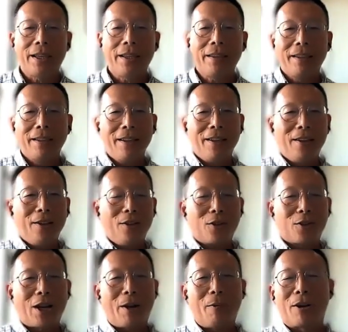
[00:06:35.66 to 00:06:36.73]
Okay.
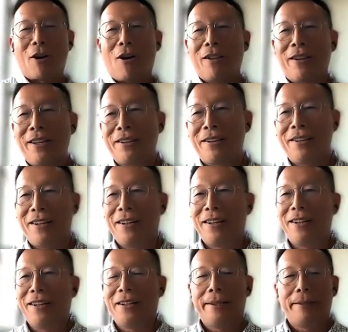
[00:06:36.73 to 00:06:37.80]
Nice. So I would call it
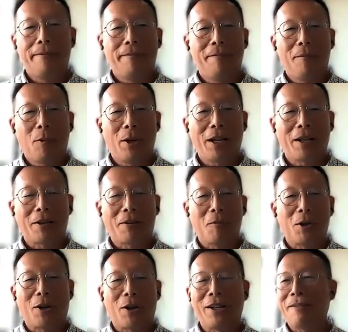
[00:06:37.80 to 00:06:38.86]
uh, what I
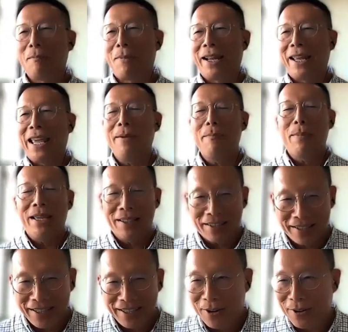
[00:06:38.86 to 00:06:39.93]
would call it my
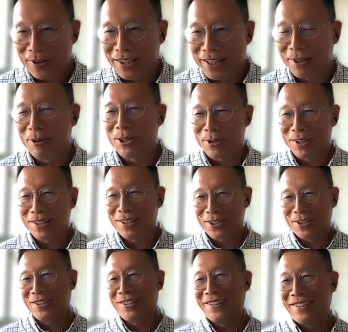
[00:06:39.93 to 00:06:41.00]
ABC on career
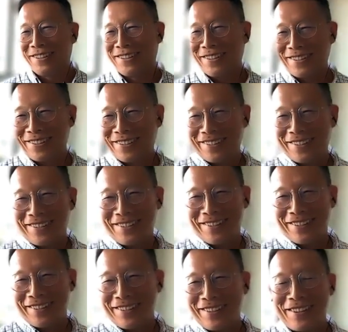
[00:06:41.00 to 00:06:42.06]
transition.
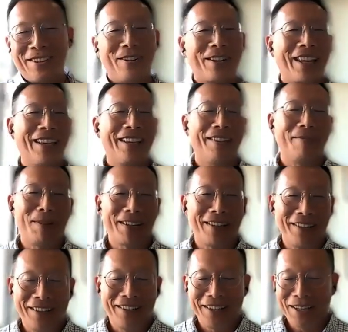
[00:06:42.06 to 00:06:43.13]
Wow. Okay,
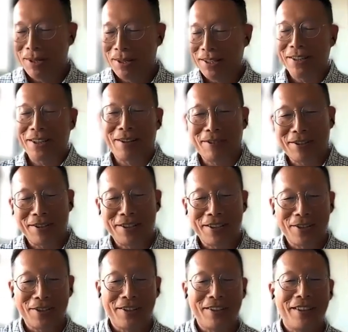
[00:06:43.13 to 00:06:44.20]
my uh, ABC on career
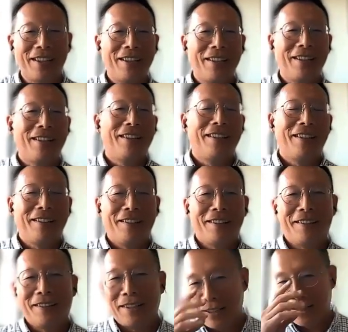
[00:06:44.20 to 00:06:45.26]
transition.
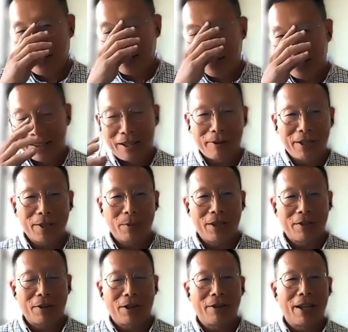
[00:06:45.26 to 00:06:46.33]
Uh, nowadays
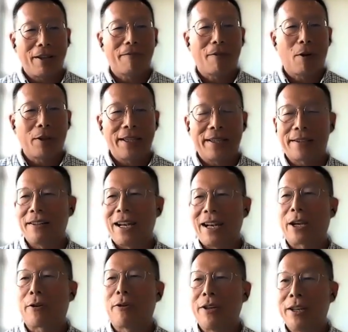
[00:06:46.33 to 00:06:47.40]
we try to have all these
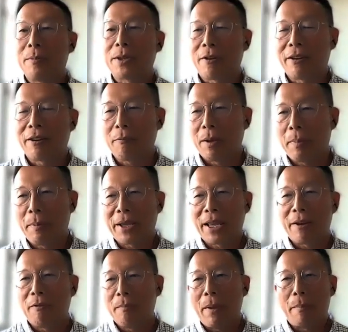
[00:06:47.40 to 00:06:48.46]
uh, acronyms, right? Yes.
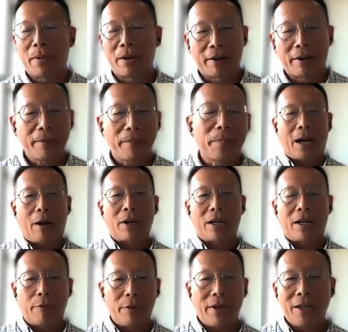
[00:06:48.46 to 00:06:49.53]
People can remember, right? Yes. Our
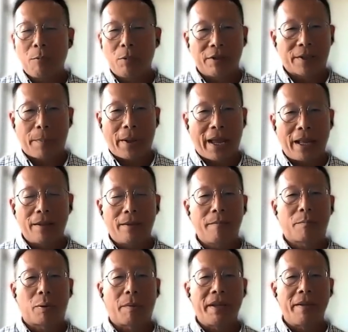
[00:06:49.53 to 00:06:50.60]
career will
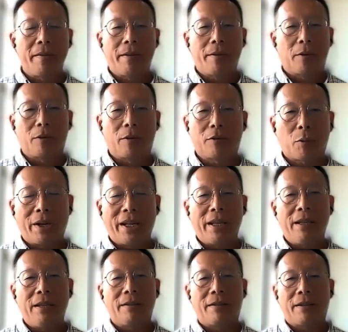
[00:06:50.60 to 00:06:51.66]
span probably, you know,
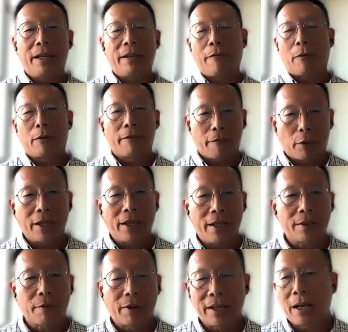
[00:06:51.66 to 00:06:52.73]
20, 30, 40, 40
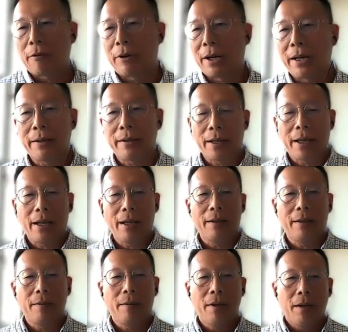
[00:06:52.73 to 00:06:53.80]
years right now, right? Yeah.
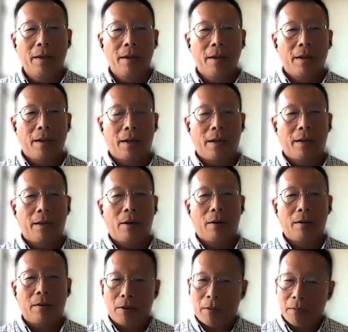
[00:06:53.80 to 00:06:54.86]
And uh,